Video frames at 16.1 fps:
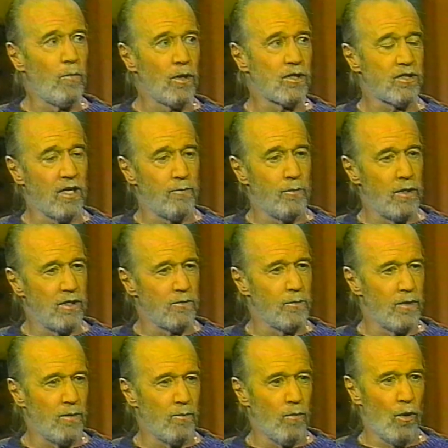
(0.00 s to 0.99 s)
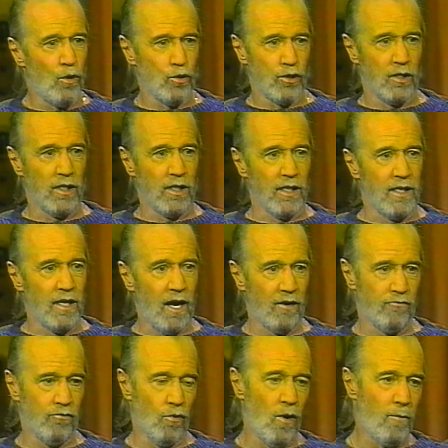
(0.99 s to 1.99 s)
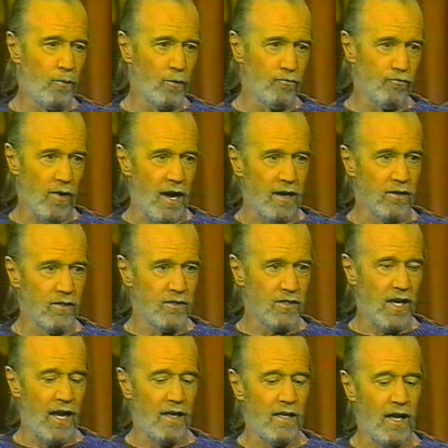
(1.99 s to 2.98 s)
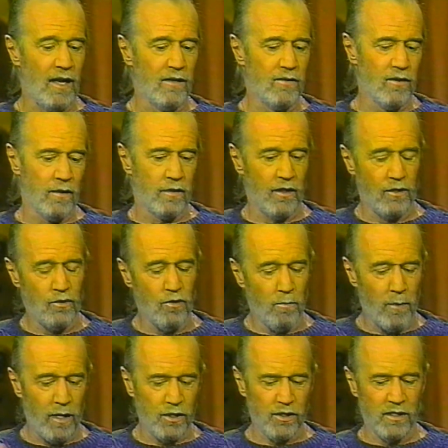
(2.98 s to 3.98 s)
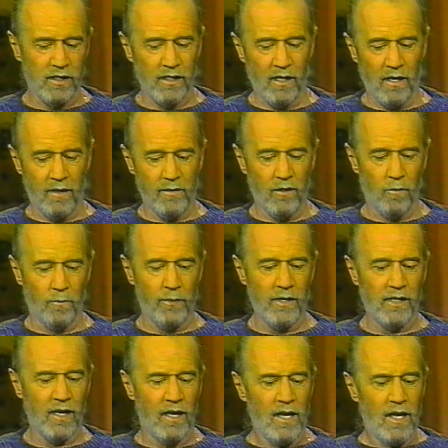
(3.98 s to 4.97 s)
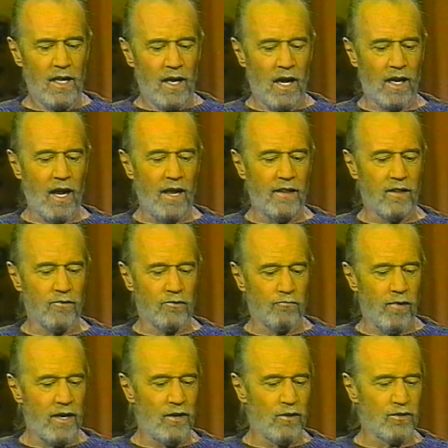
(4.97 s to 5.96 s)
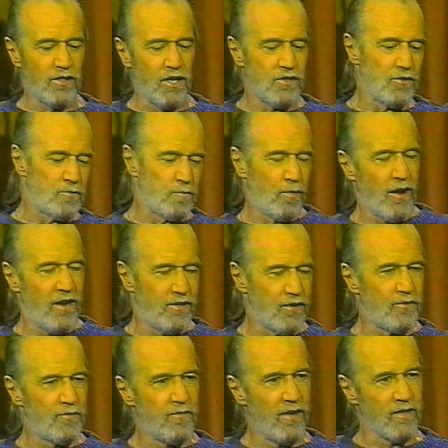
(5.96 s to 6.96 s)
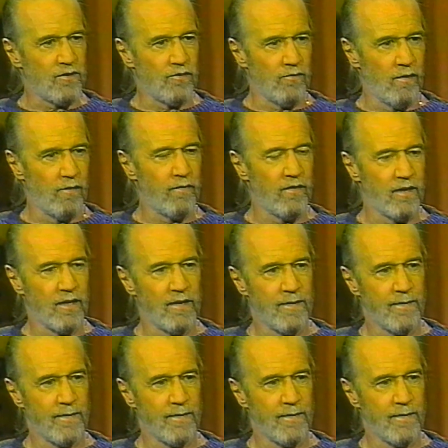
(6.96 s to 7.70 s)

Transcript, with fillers: much they mean to me emotionally. I grew up with records. And the thing you're mentioning, you know, being a guy that the radio stations played just felt terrific.